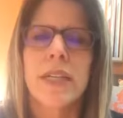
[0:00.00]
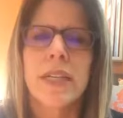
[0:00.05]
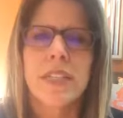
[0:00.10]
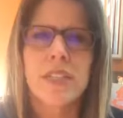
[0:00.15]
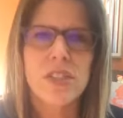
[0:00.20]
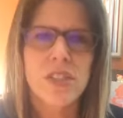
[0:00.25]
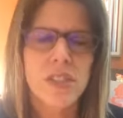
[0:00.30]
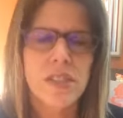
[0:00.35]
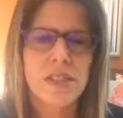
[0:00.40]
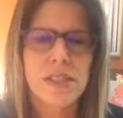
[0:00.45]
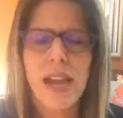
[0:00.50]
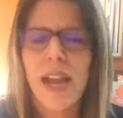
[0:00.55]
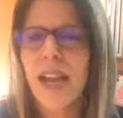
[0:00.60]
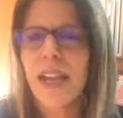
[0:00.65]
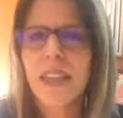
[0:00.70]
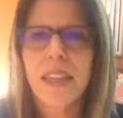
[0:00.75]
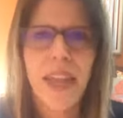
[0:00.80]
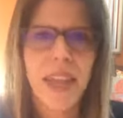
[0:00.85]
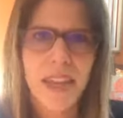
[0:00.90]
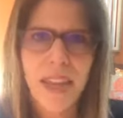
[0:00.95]
It's just, I
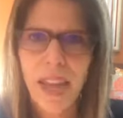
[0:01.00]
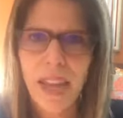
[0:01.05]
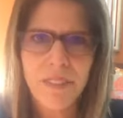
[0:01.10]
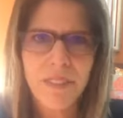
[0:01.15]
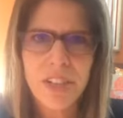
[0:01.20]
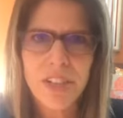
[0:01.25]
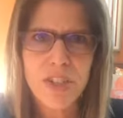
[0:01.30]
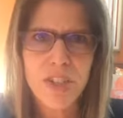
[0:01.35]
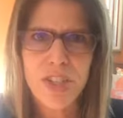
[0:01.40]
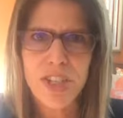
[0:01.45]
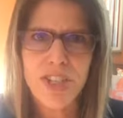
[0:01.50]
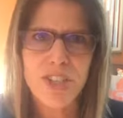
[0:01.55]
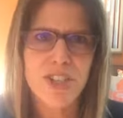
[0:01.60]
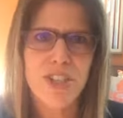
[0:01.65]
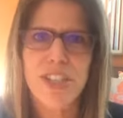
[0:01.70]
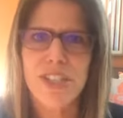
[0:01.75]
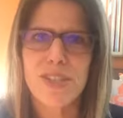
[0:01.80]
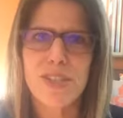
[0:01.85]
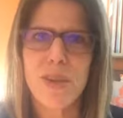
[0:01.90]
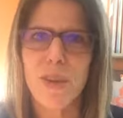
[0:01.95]
like having cheat
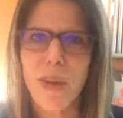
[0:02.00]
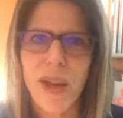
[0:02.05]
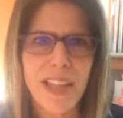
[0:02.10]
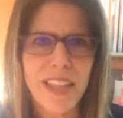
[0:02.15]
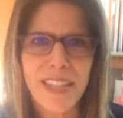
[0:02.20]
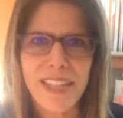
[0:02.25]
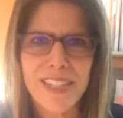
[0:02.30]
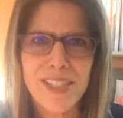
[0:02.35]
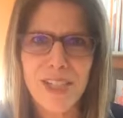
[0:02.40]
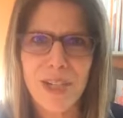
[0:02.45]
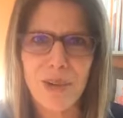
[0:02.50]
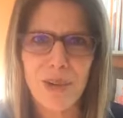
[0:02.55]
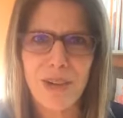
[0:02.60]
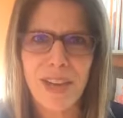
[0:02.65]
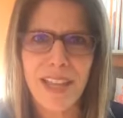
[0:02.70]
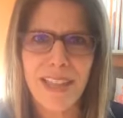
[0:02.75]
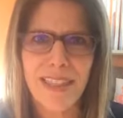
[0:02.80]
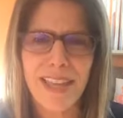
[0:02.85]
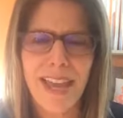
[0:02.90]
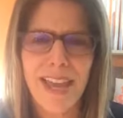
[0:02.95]
sheets, so I like to
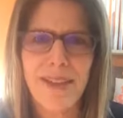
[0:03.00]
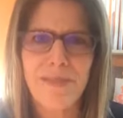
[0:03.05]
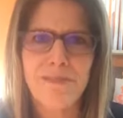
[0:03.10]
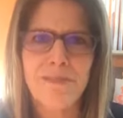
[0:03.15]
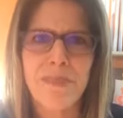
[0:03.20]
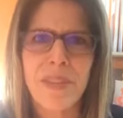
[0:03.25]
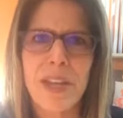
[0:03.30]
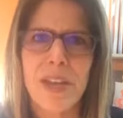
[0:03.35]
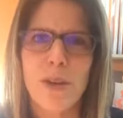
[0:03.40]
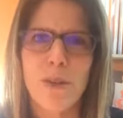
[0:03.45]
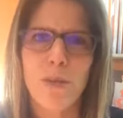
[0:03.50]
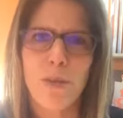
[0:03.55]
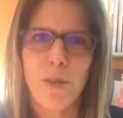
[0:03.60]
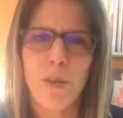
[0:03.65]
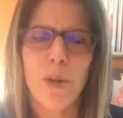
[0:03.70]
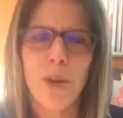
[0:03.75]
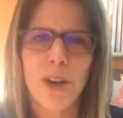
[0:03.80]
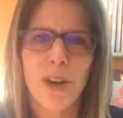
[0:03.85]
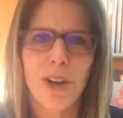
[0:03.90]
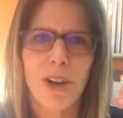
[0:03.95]
create them
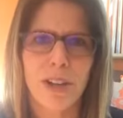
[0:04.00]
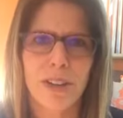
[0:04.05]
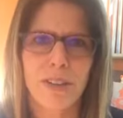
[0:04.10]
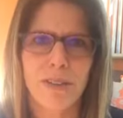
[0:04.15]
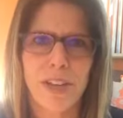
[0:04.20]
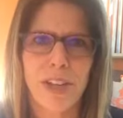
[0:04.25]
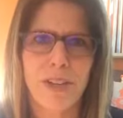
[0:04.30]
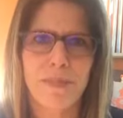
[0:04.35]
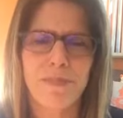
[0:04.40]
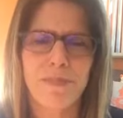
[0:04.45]
for all of you.